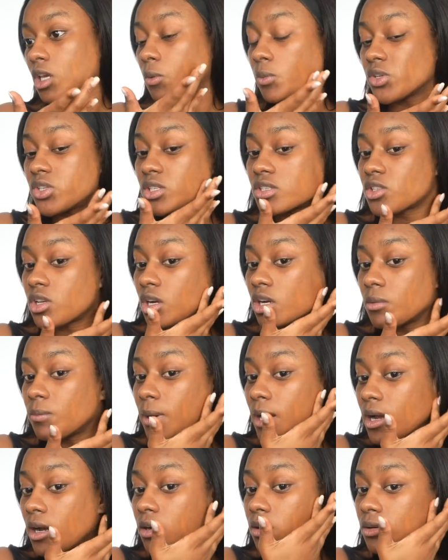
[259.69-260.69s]
Can we just talk
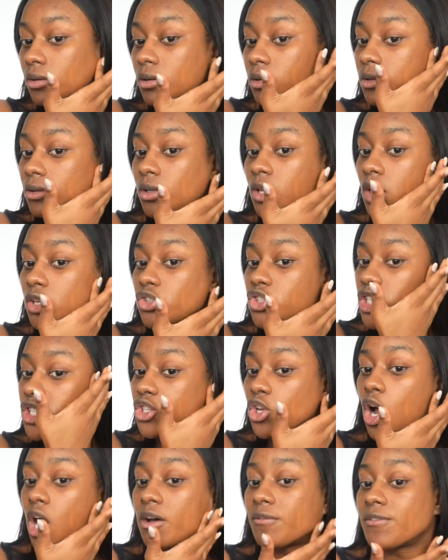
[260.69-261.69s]
about,
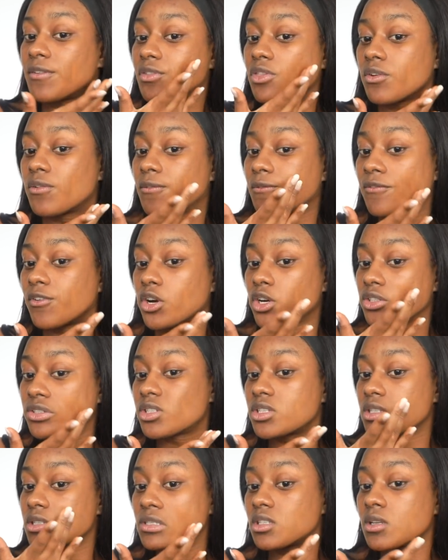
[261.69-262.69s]
just off of the
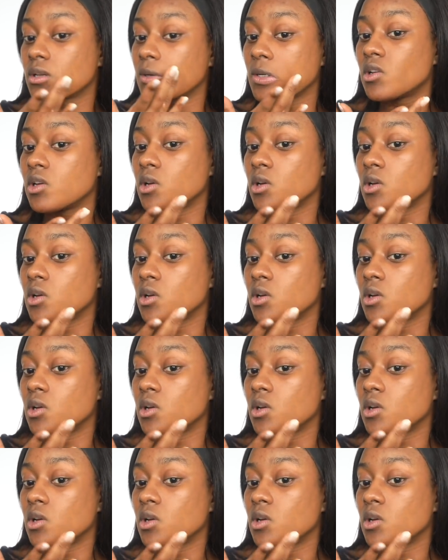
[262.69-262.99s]
first